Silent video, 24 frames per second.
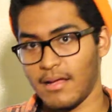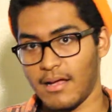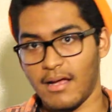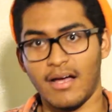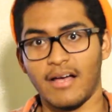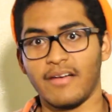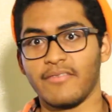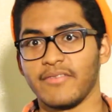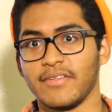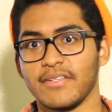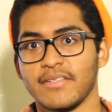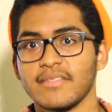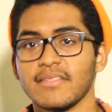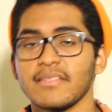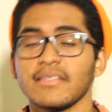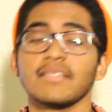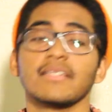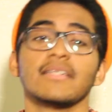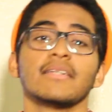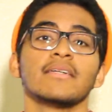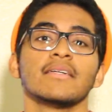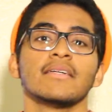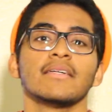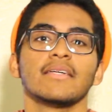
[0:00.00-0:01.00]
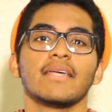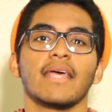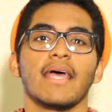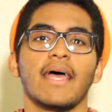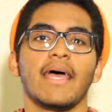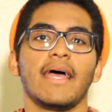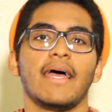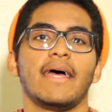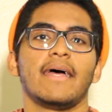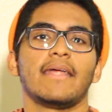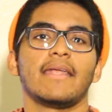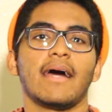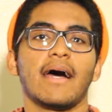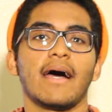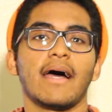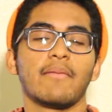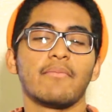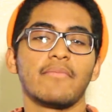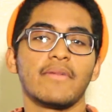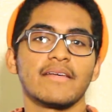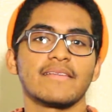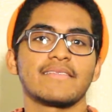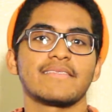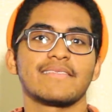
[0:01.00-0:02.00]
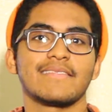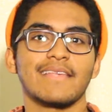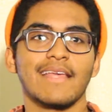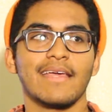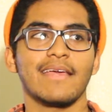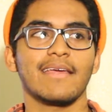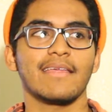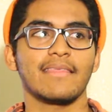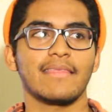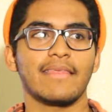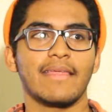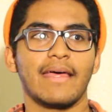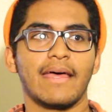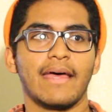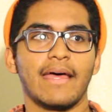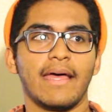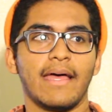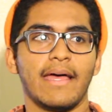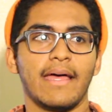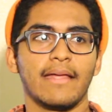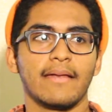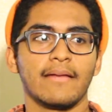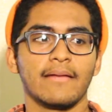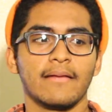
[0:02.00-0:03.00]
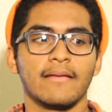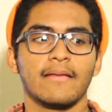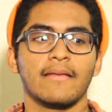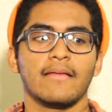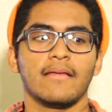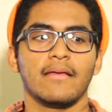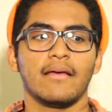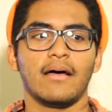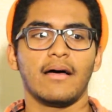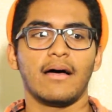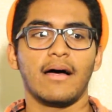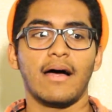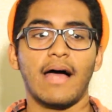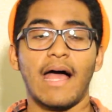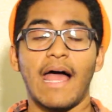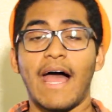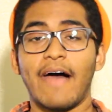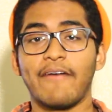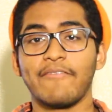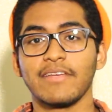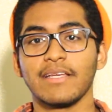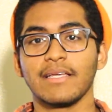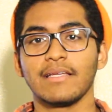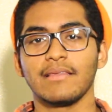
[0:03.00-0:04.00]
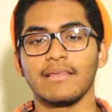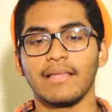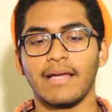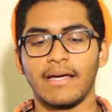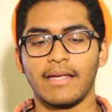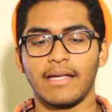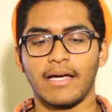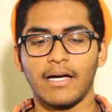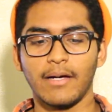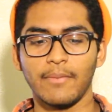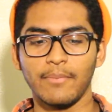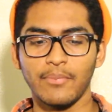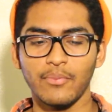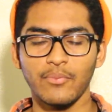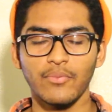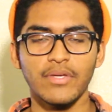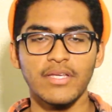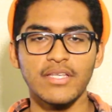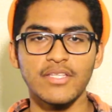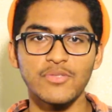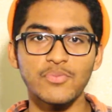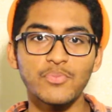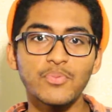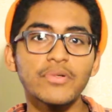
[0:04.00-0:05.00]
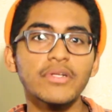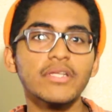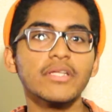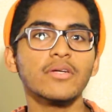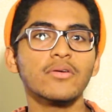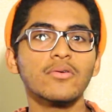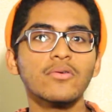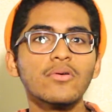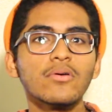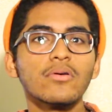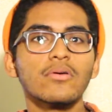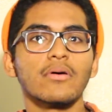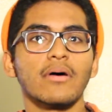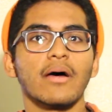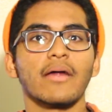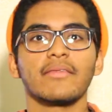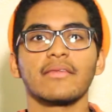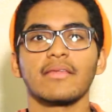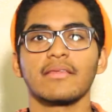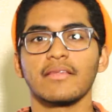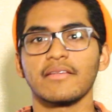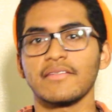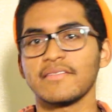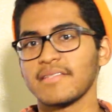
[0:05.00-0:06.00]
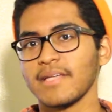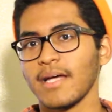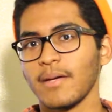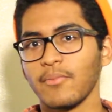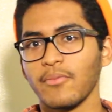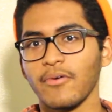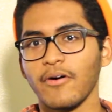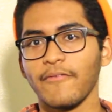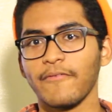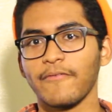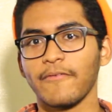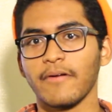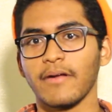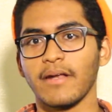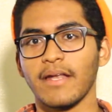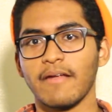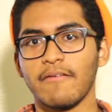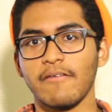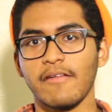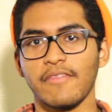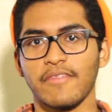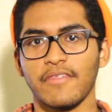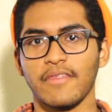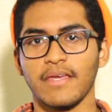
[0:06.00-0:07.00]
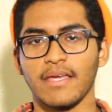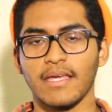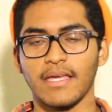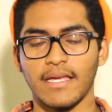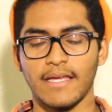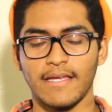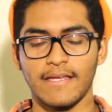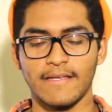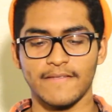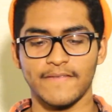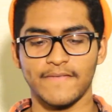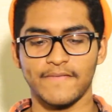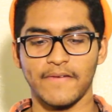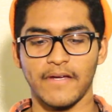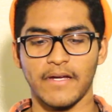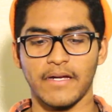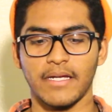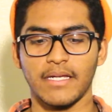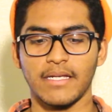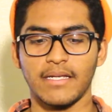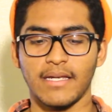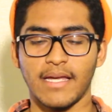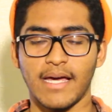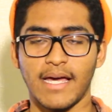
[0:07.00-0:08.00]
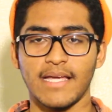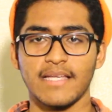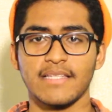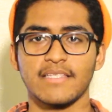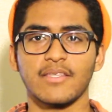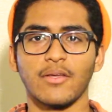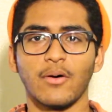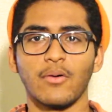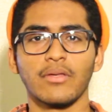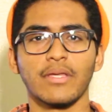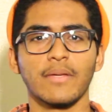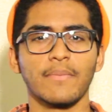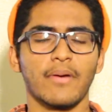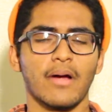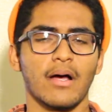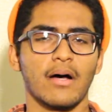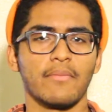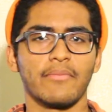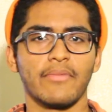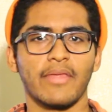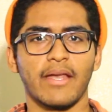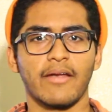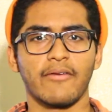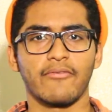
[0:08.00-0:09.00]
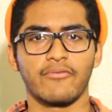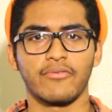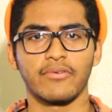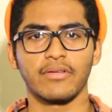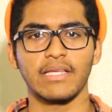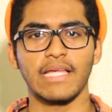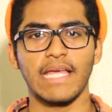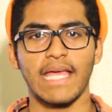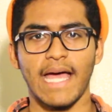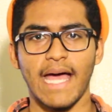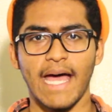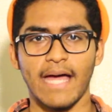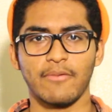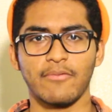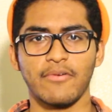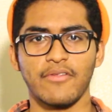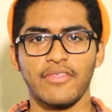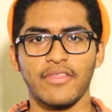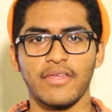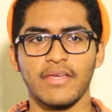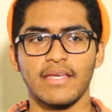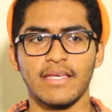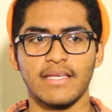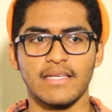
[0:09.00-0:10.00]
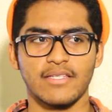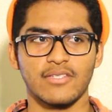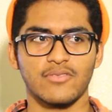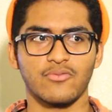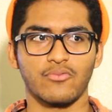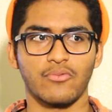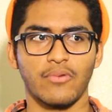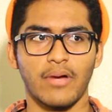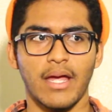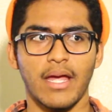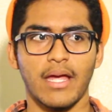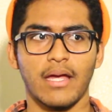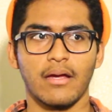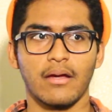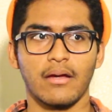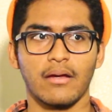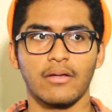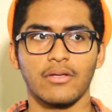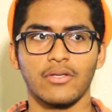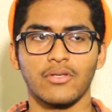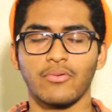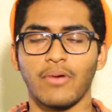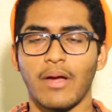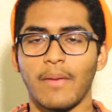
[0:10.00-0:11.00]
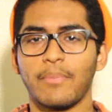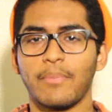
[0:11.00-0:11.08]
obviously. And I must say that having it light up is pretty cool, and then the subwoofer and everything is very nice. The only problem that I've really had with it is where do I